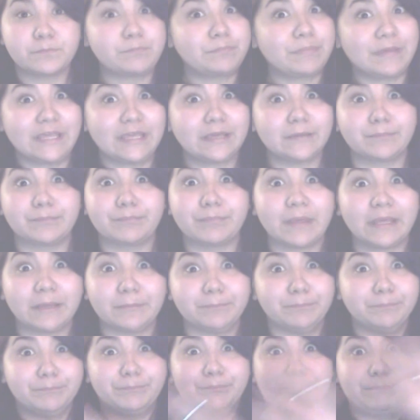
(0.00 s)
Big
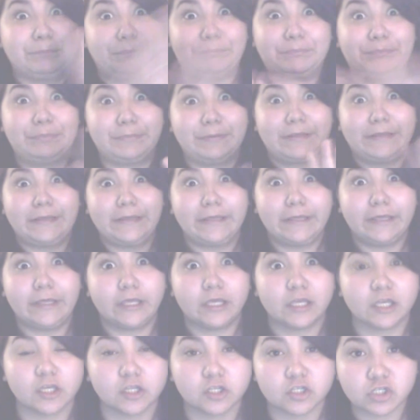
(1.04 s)

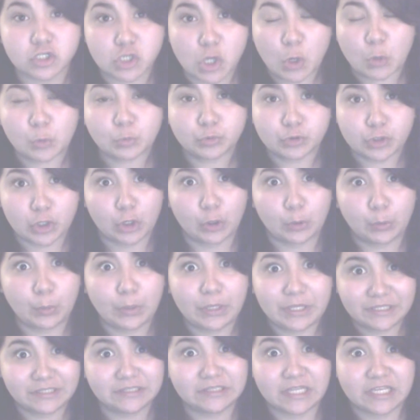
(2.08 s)
no-no
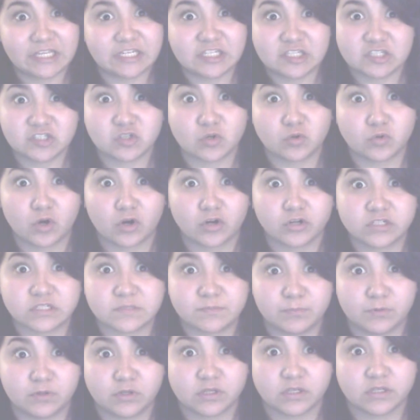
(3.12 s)
in Lady Stoneheart's
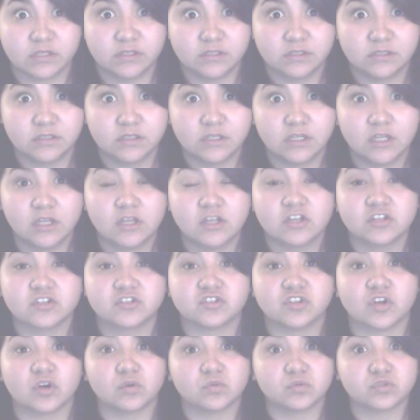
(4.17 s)
book.
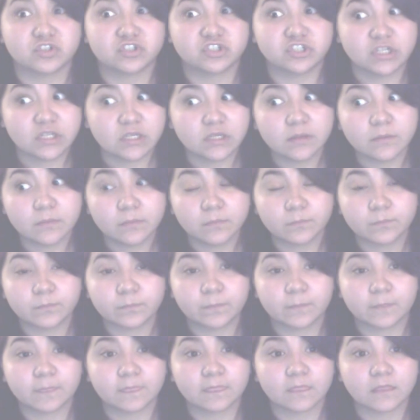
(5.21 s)
So she
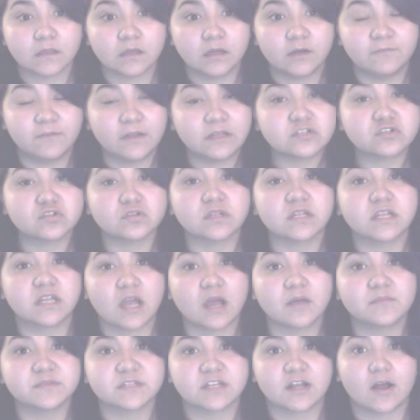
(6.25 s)
eventually
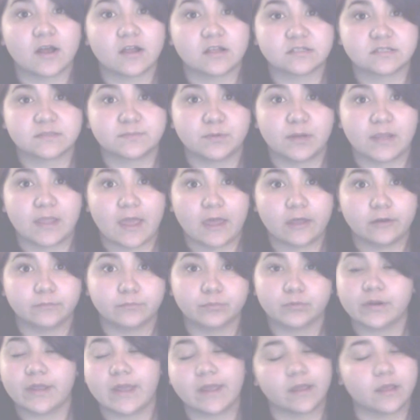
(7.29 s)
comes across Brienne.
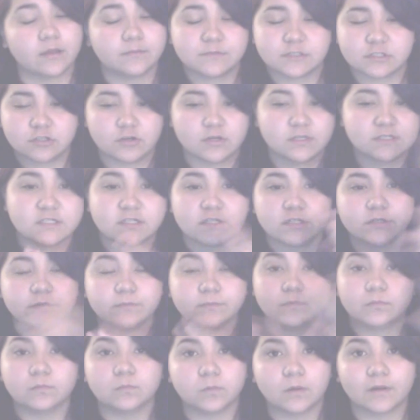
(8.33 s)
Brienne comes across her,
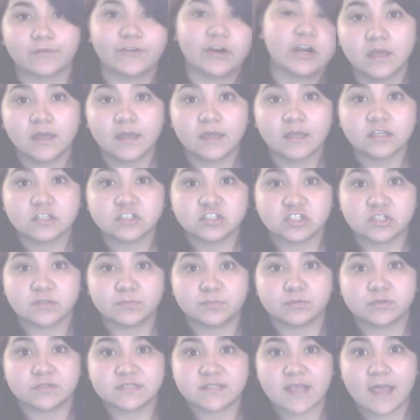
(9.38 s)
whatever. She
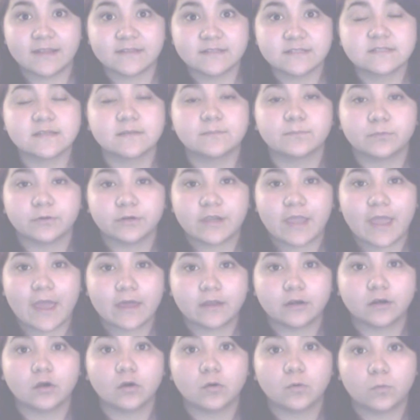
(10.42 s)
presents
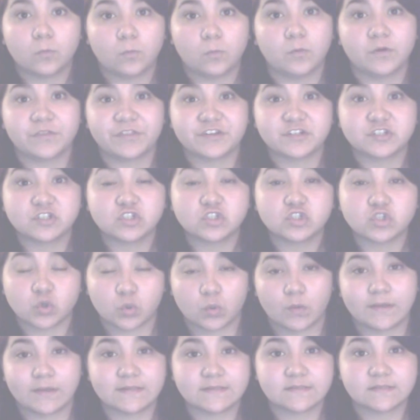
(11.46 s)
Brienne with a
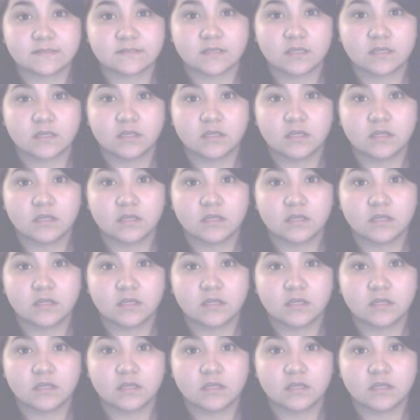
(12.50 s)
choice.